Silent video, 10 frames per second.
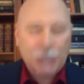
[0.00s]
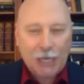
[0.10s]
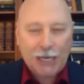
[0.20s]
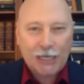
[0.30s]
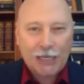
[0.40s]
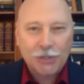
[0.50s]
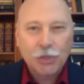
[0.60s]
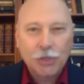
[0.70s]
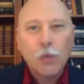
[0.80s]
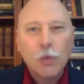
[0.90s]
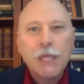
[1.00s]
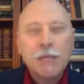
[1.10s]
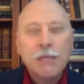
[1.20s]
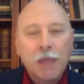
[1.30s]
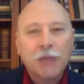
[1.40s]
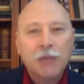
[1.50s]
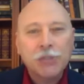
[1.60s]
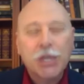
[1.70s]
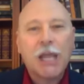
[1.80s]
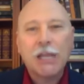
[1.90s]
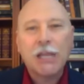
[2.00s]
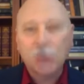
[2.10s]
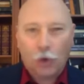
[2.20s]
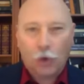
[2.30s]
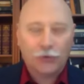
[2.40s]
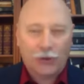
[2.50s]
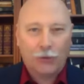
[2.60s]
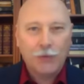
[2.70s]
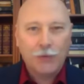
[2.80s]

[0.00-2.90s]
change, we must change also.